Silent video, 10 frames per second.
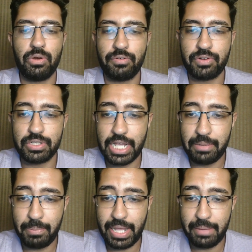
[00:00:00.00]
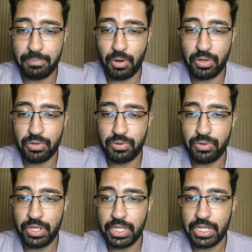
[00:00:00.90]
Of course, I'll play Porro
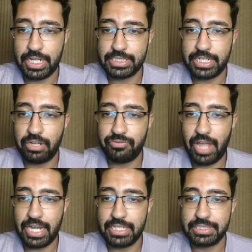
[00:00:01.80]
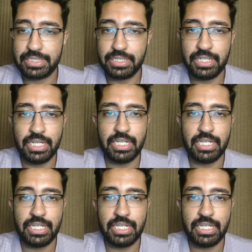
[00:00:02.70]
instead of Anderson,